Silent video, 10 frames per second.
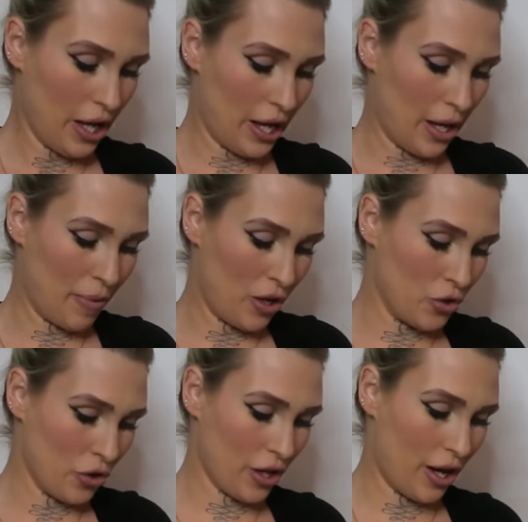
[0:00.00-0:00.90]

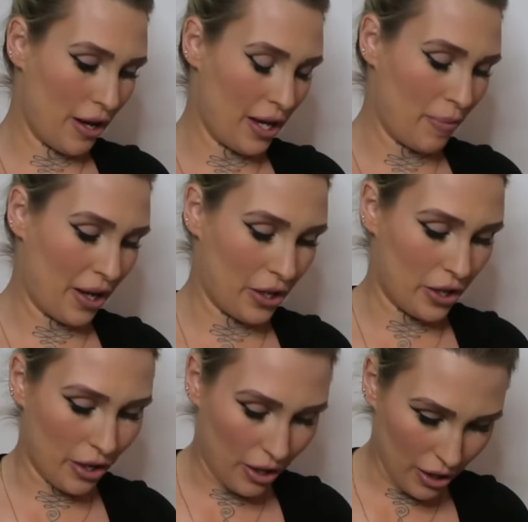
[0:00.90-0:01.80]
Another item I
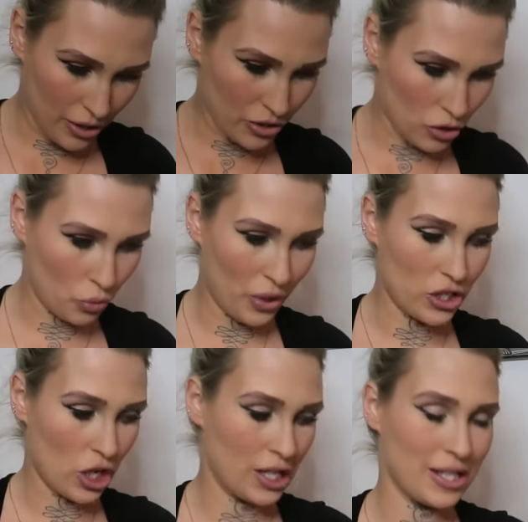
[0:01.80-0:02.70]
got,
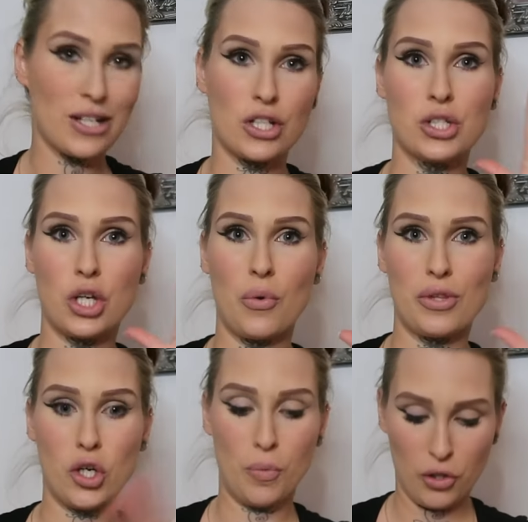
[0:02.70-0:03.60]
which is actually to go
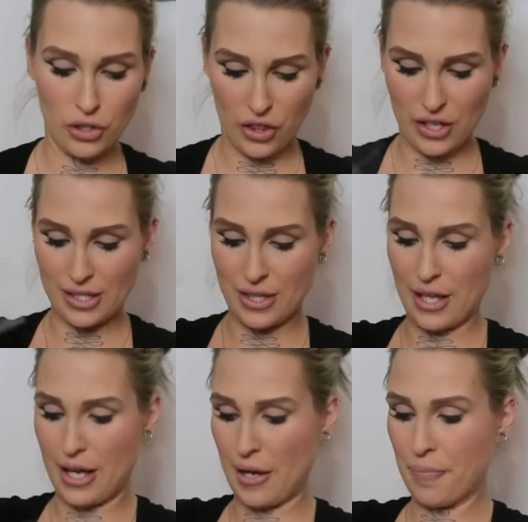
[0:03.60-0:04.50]
with a couple other things in
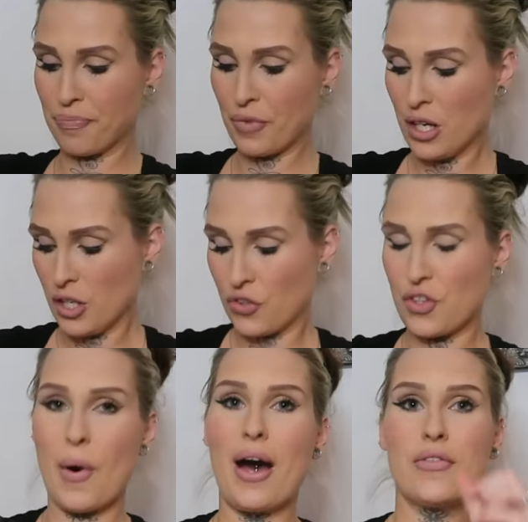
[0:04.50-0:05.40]
there.
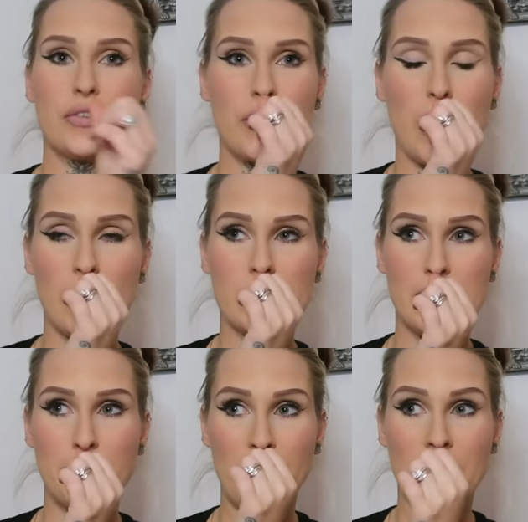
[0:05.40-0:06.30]
So I have a vase
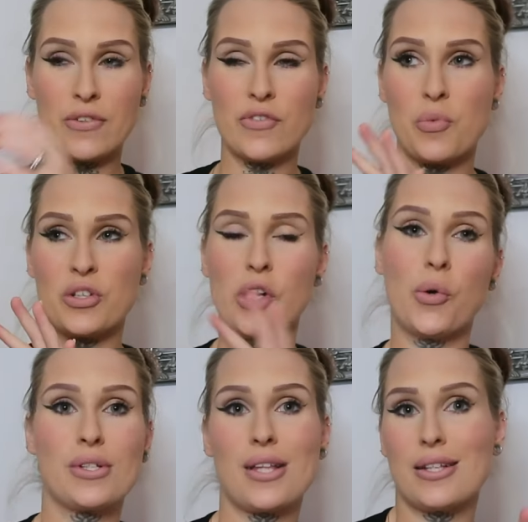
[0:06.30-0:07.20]
in my living room, which I
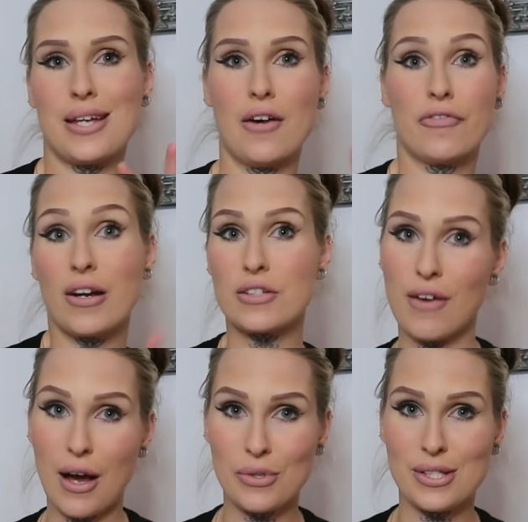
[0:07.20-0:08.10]
always like to have fresh
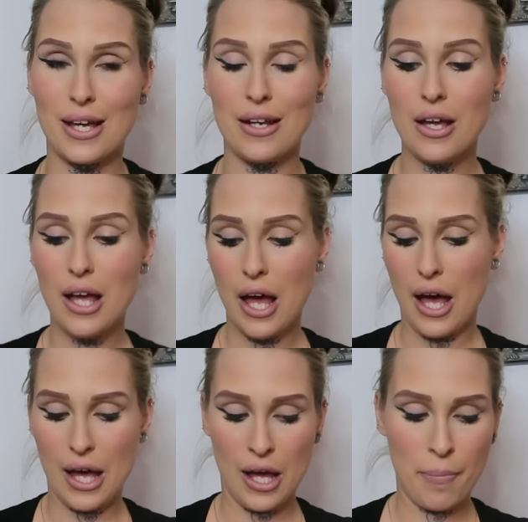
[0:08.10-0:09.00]
flowers in,
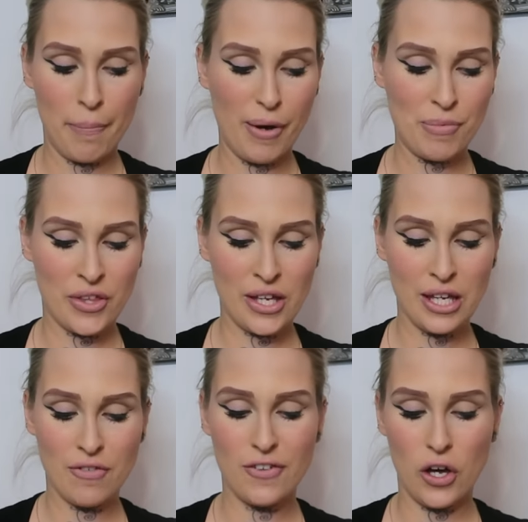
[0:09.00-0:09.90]
but I'm
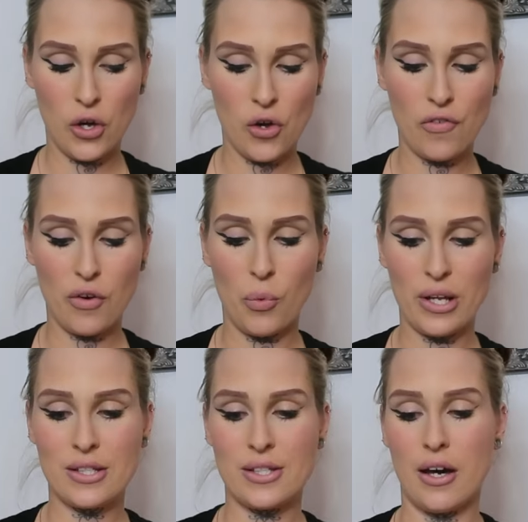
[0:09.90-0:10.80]
thinking for over
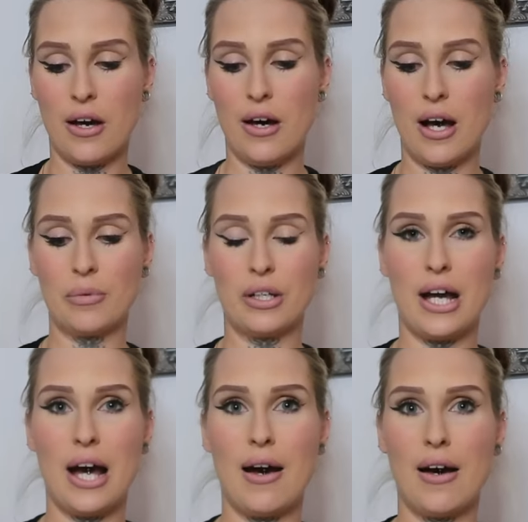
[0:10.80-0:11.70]
winter, I'm
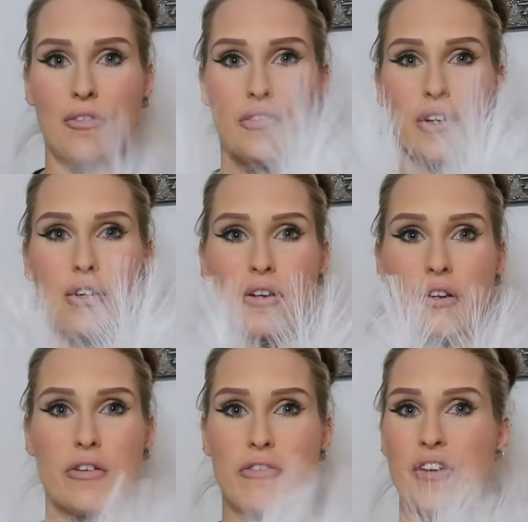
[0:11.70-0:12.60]
gonna have
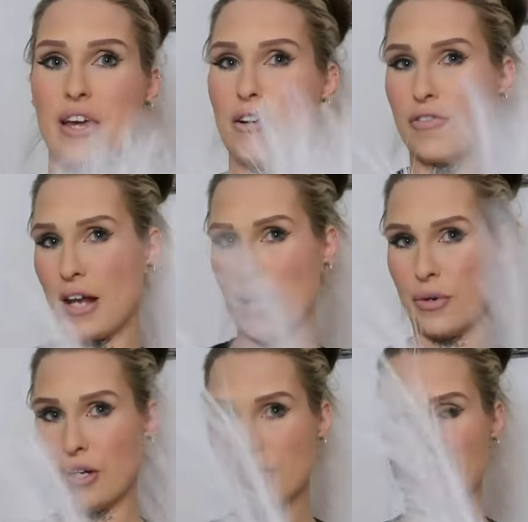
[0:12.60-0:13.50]
fake
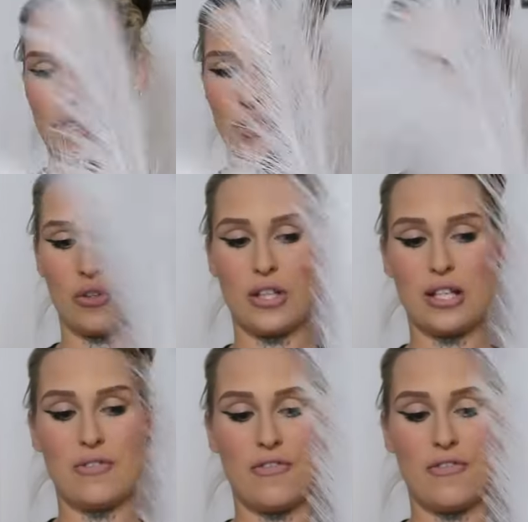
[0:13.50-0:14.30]
flowers. And I saw these